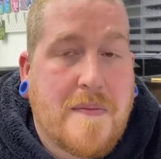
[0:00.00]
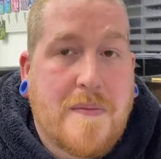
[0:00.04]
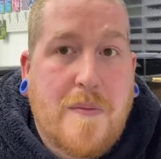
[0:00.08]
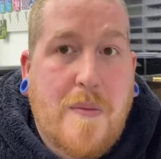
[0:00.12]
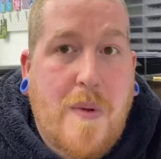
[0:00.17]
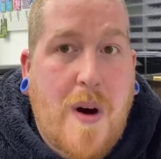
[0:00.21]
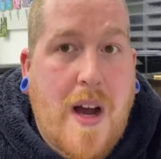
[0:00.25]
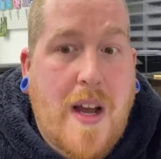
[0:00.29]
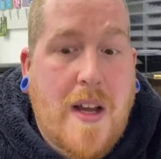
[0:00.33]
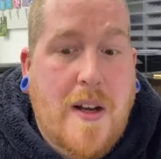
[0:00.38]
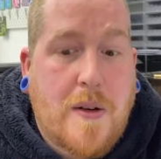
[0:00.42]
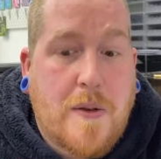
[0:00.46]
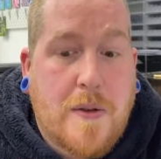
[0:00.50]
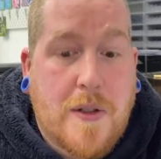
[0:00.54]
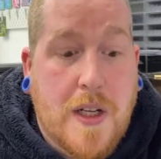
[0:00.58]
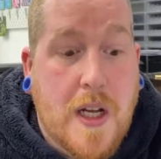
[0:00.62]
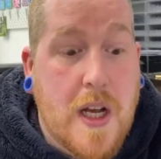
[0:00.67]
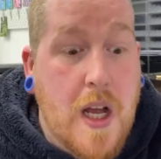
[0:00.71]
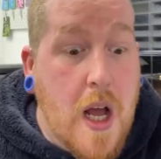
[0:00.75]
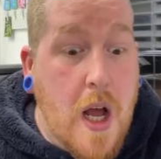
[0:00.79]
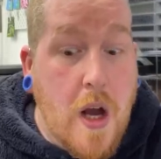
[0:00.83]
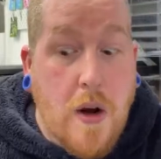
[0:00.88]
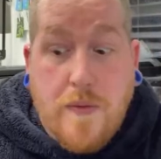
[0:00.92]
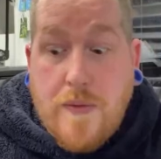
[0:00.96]
Wild.
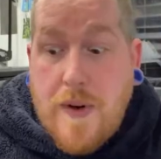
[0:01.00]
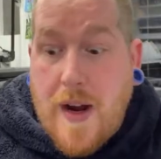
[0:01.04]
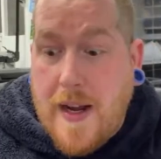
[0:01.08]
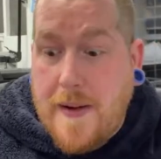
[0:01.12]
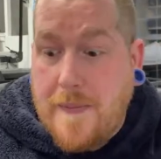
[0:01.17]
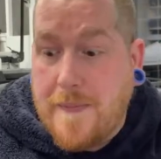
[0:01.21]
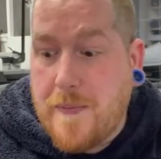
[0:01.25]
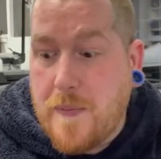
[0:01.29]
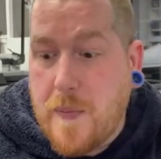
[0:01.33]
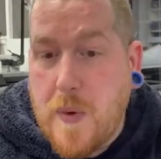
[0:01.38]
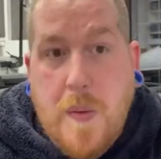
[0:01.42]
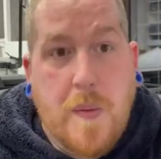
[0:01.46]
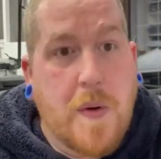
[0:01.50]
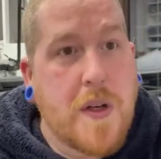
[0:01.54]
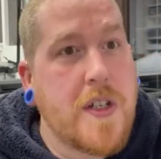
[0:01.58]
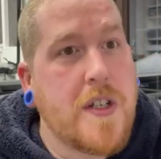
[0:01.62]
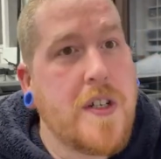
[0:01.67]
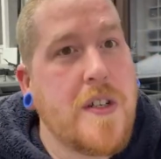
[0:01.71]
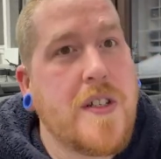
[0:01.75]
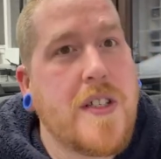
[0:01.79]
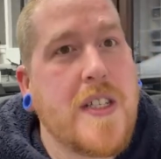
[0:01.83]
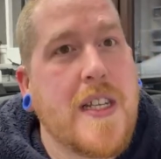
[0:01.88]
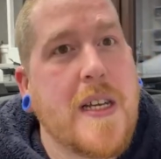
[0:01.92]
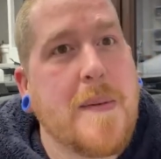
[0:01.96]
Right, we want to
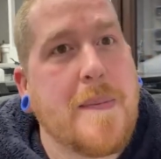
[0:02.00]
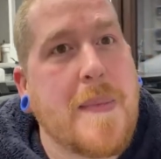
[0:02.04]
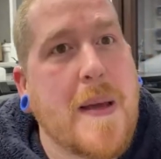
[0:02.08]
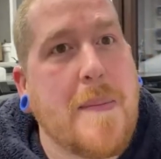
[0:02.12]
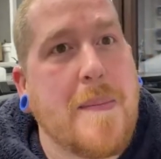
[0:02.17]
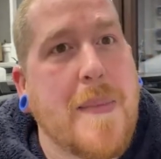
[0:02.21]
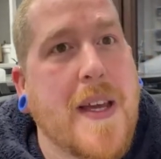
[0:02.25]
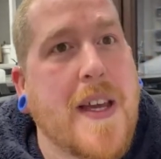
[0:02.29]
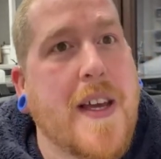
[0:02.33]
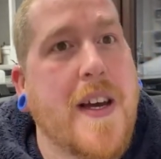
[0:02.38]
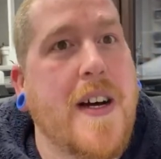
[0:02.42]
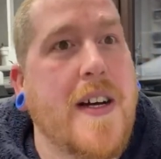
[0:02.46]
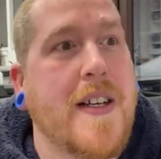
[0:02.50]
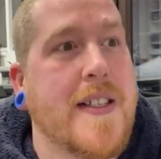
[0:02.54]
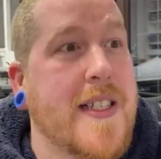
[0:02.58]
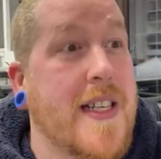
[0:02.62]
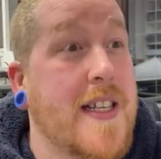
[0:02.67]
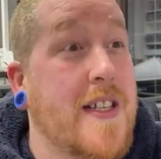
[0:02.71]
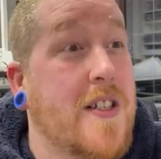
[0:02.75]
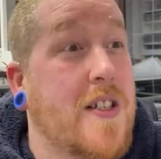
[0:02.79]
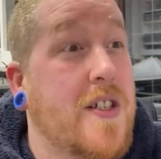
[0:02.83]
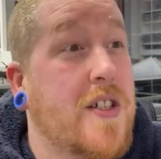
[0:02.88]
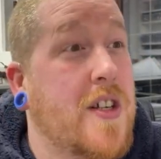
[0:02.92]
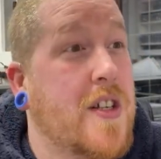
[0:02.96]
do sneak peek because
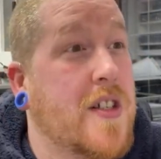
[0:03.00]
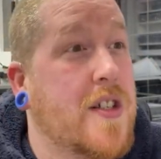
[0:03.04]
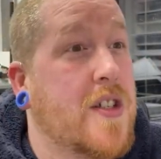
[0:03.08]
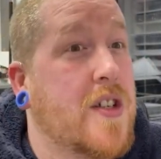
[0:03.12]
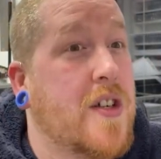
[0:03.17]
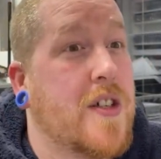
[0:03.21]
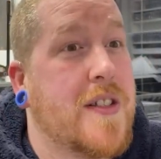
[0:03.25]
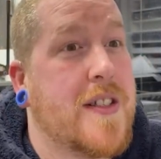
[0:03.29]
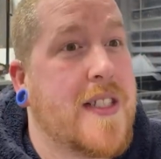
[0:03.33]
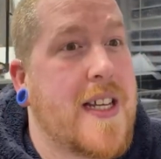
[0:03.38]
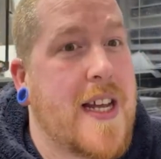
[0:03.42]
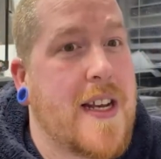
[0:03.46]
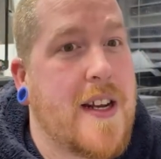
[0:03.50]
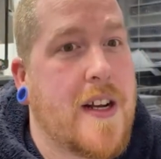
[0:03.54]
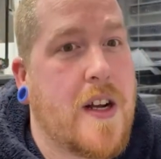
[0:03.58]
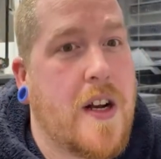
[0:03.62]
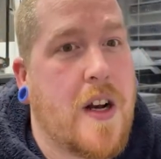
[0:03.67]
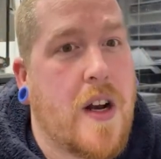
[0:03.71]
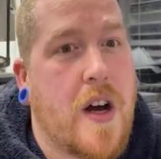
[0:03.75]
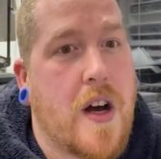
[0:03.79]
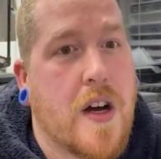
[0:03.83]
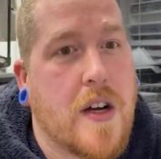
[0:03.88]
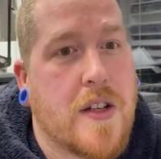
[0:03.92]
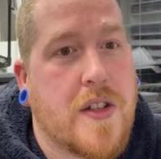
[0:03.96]
it's just gone 10
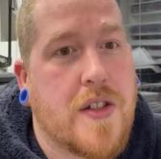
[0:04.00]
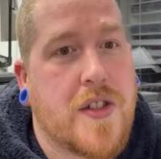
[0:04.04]
o'clock.